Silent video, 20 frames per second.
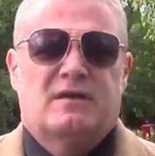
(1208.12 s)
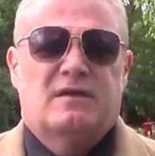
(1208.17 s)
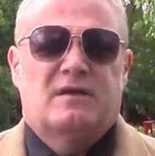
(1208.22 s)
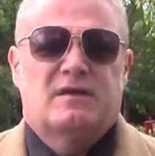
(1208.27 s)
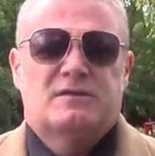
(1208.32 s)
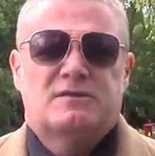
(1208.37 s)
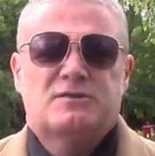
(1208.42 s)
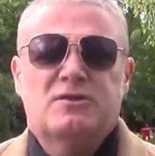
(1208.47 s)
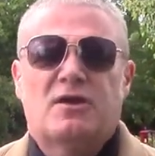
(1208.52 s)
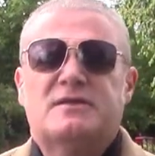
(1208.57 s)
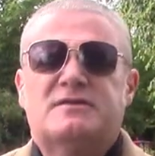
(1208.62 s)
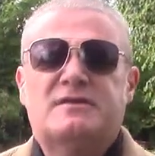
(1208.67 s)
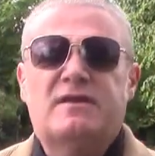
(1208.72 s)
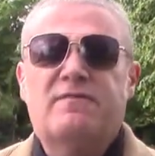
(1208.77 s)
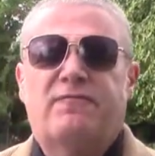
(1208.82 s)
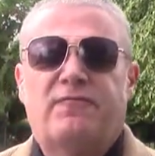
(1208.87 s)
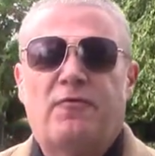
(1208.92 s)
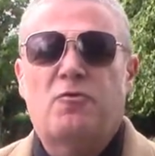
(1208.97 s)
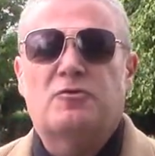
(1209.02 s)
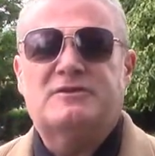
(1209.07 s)
It's
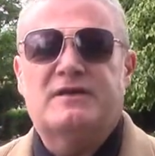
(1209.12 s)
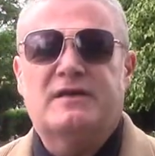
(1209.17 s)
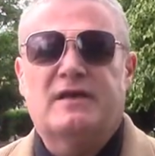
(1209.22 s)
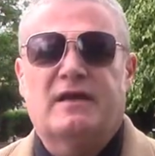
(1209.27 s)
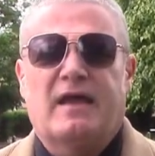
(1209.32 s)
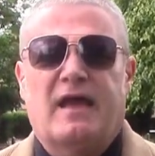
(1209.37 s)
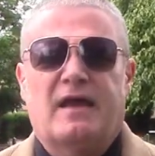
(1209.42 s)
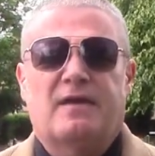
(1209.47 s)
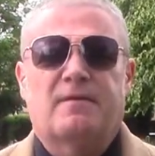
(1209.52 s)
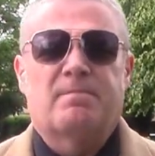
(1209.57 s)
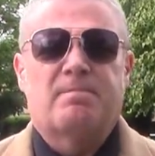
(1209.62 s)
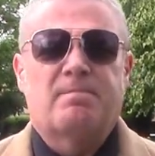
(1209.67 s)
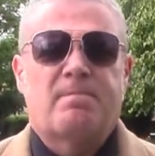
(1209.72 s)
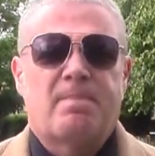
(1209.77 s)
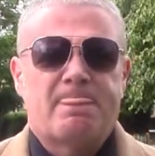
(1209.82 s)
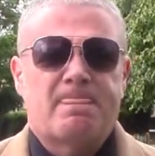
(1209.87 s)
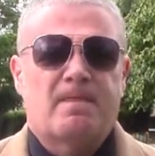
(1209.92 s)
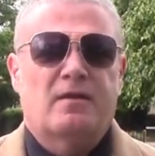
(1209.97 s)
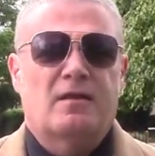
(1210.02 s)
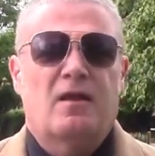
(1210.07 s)
1940 again,
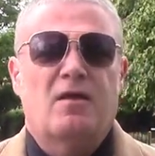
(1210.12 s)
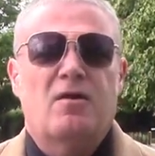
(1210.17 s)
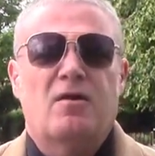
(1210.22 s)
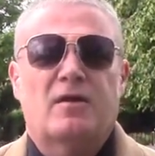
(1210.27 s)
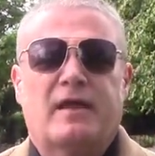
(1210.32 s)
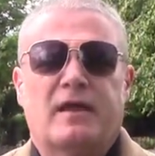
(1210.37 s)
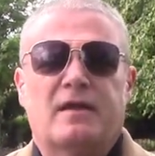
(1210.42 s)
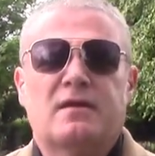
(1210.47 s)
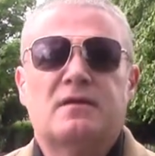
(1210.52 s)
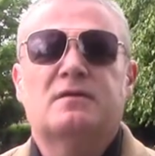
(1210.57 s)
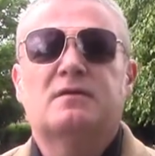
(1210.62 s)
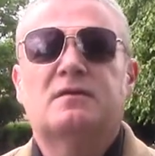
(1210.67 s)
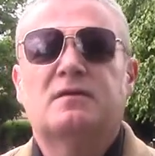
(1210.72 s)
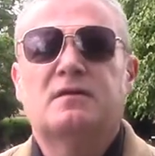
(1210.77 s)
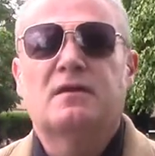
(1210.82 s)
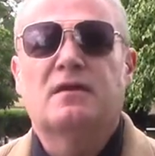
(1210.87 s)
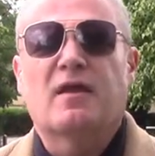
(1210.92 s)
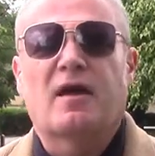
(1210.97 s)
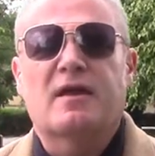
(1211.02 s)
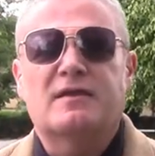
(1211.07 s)
and Larkin,
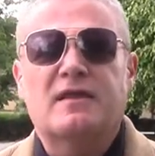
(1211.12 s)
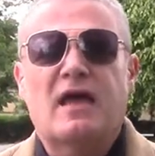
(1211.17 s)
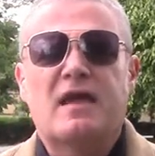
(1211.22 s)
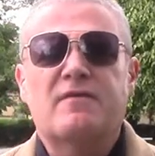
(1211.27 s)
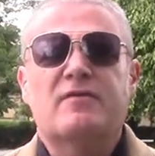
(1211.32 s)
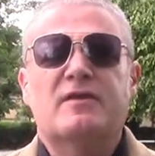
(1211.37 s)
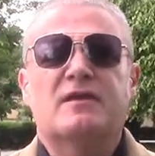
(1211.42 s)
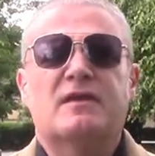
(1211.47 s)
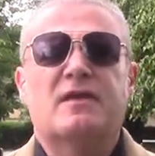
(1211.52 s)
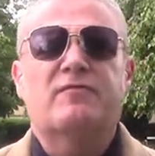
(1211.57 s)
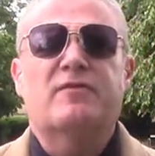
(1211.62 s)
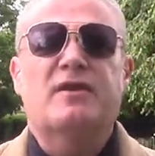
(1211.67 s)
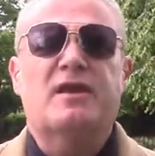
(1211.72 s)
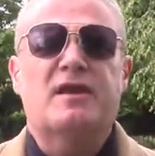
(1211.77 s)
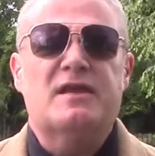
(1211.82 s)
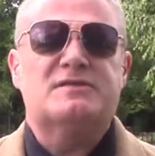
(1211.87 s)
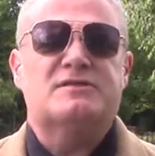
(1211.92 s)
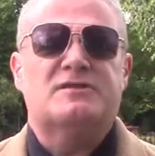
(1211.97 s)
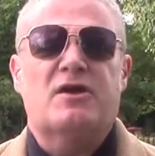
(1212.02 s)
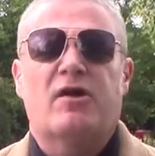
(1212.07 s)
like David Niven in
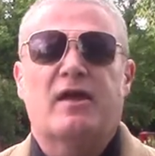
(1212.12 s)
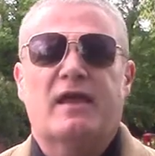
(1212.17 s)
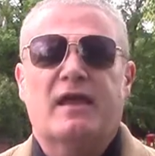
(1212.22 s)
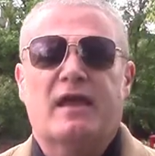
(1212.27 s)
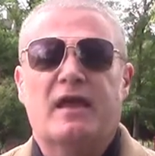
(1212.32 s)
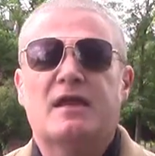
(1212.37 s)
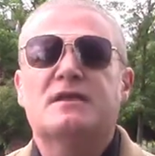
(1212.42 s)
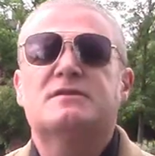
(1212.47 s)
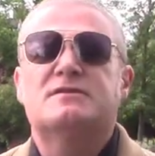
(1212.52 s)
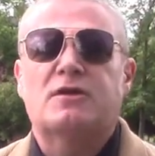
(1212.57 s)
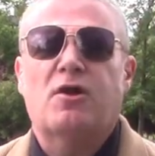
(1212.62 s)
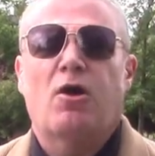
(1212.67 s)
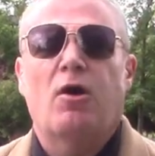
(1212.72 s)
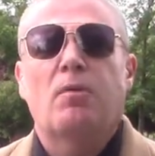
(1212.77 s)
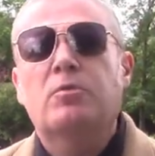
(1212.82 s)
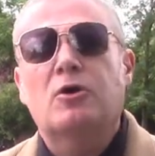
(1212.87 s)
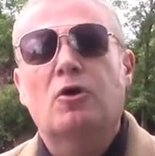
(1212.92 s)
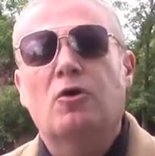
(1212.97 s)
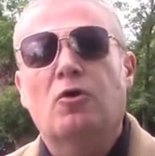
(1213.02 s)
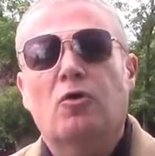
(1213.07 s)
his dying
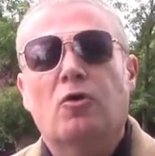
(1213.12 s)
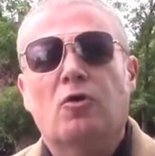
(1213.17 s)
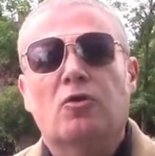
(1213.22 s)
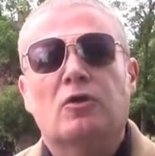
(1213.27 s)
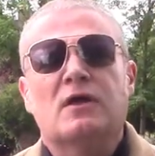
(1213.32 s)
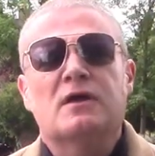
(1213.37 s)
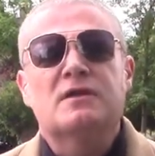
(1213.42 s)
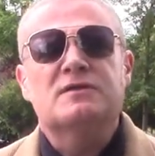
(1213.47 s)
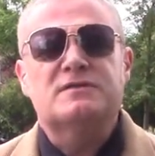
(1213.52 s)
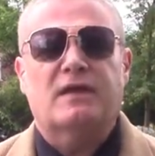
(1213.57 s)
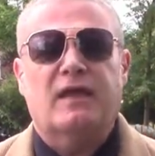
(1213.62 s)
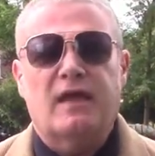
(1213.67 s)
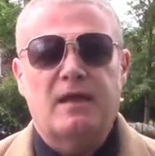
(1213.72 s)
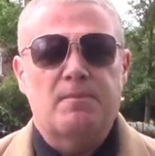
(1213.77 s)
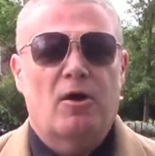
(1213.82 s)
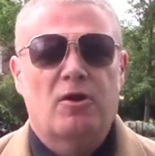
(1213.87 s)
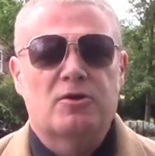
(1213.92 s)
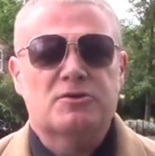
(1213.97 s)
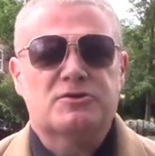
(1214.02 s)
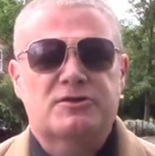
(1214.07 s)
intercom call to
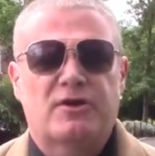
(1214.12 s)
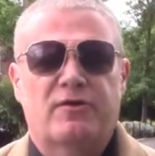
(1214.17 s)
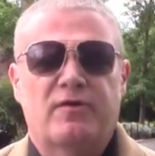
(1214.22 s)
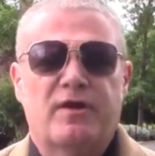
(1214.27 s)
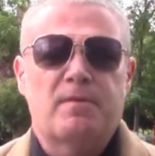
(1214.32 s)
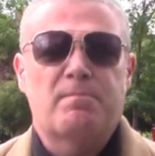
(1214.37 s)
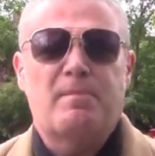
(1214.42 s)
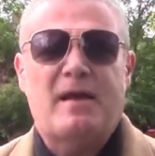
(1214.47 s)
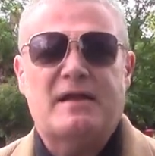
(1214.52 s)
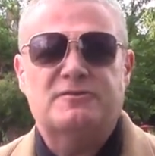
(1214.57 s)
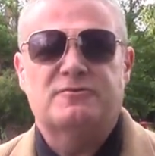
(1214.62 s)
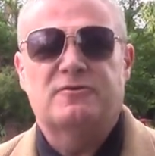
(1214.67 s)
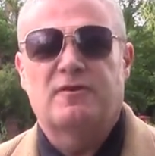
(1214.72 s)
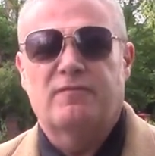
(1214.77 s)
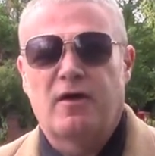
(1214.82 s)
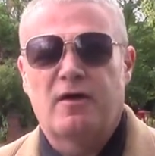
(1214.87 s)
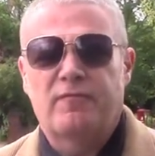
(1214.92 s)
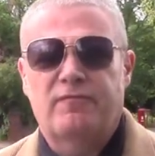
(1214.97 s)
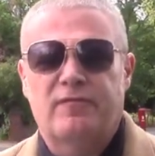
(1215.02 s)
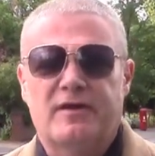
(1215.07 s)
Kim Hunter in A Matter of
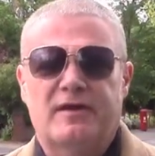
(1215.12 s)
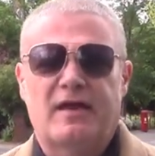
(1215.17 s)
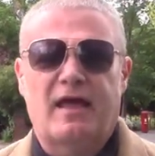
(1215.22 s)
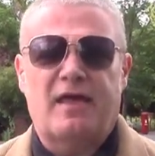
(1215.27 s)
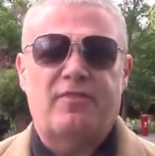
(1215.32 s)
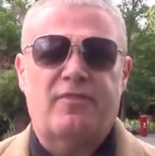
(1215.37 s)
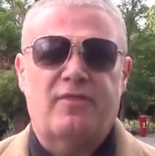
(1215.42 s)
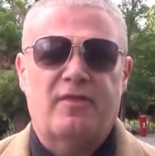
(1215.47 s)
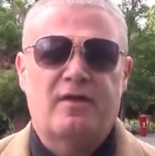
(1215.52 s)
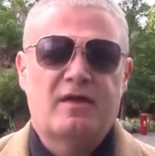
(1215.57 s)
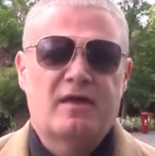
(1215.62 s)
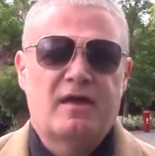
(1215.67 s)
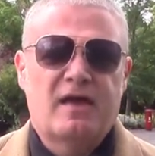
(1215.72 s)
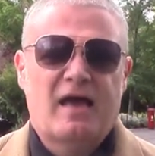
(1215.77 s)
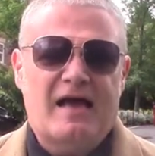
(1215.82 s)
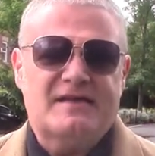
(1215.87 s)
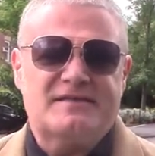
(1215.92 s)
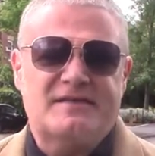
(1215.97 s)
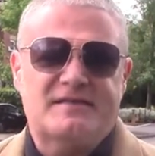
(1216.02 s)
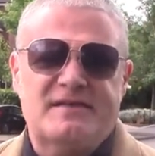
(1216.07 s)
Life and Death,
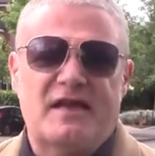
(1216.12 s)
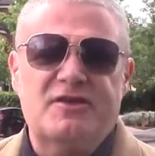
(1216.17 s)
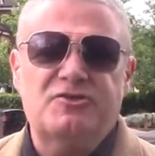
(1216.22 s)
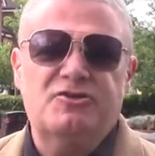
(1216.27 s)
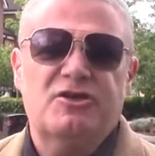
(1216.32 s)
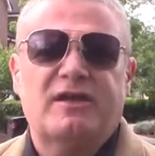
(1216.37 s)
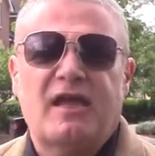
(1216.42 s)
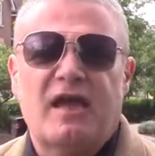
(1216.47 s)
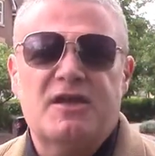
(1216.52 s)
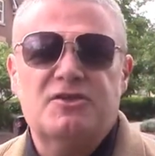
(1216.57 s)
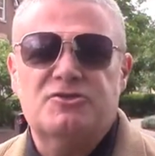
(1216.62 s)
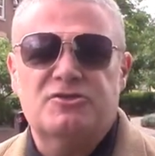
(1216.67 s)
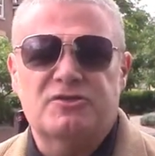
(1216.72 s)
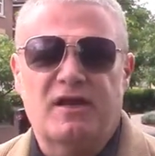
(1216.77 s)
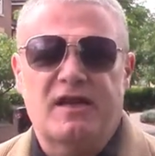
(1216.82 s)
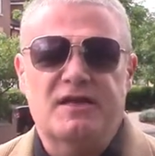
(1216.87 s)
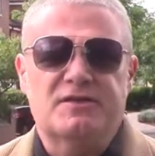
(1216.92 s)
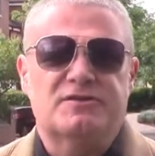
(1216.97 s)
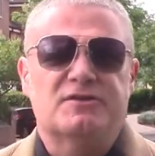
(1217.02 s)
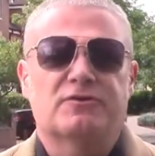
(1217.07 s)
has his education
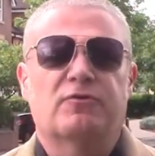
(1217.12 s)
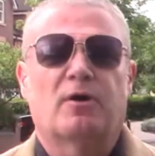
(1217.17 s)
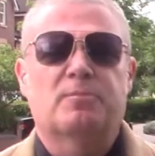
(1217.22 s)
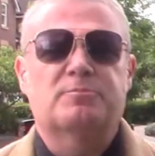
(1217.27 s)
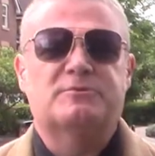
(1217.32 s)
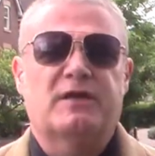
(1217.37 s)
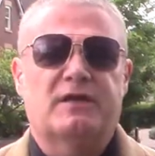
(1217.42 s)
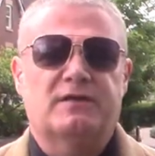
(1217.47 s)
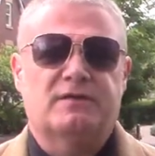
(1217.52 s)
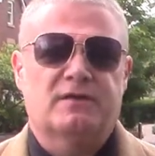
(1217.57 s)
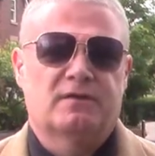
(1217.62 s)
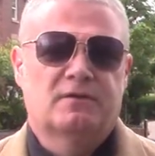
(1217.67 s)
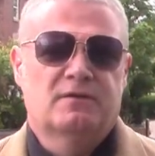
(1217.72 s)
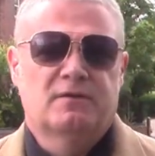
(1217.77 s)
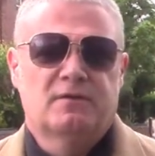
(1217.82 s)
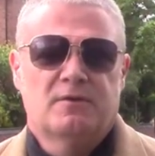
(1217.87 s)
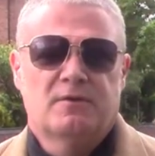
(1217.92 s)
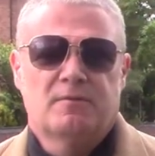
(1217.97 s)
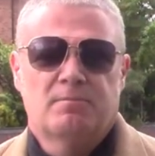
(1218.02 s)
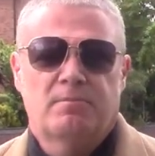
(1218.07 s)
interrupted.
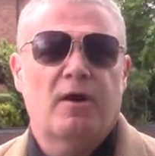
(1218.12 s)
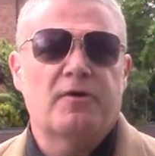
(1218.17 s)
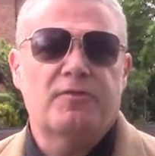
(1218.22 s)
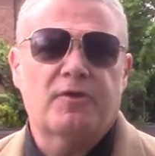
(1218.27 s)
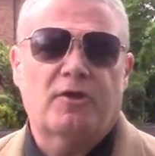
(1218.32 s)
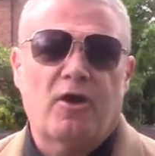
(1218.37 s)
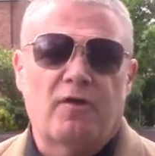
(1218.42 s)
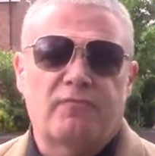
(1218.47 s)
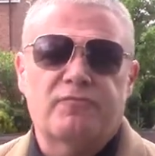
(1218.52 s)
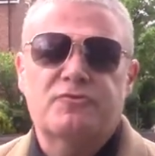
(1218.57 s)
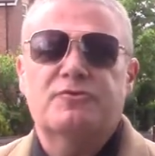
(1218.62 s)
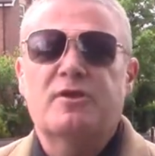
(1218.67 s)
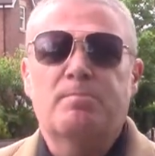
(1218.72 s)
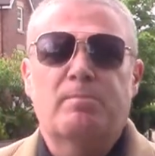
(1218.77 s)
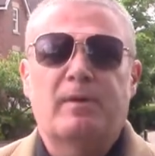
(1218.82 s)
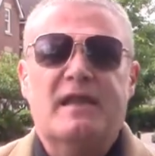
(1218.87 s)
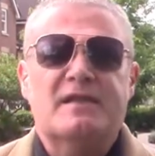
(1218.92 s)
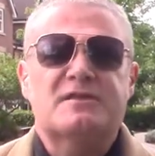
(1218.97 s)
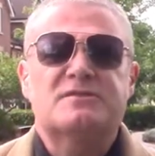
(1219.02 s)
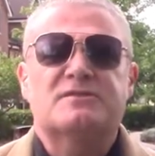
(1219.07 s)
By the Coventry
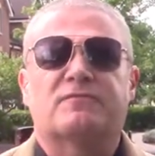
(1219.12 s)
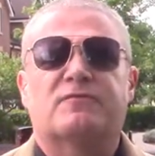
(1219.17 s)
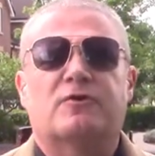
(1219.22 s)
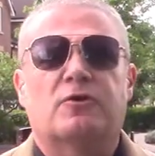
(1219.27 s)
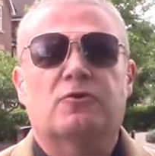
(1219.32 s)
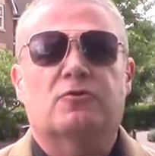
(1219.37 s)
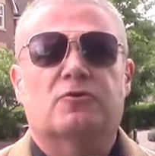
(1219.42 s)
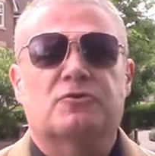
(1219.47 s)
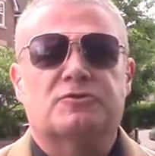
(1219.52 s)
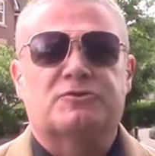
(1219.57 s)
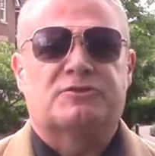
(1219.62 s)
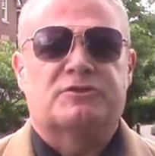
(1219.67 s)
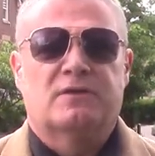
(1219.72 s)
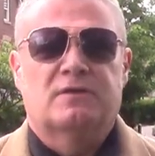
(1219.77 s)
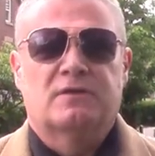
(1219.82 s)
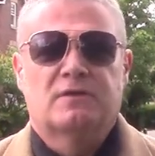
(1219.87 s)
Blitz, of course.